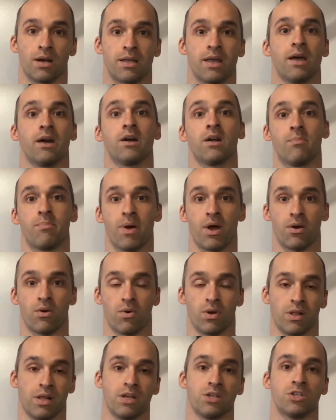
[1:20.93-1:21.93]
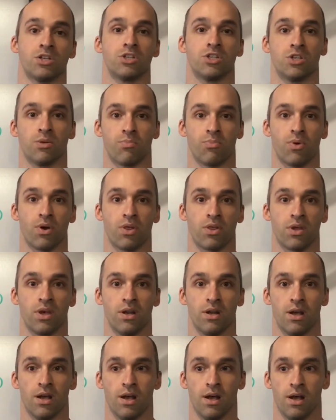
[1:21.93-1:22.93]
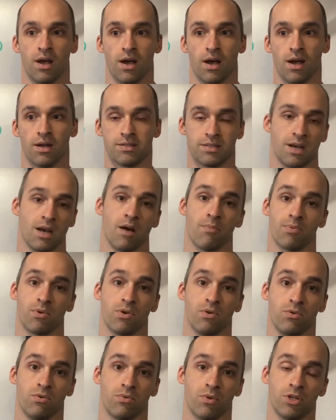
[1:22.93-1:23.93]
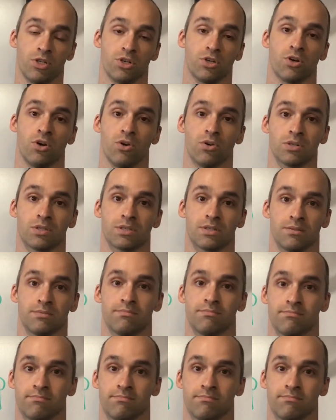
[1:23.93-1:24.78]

get on a better relationship with it to help you reach your goals.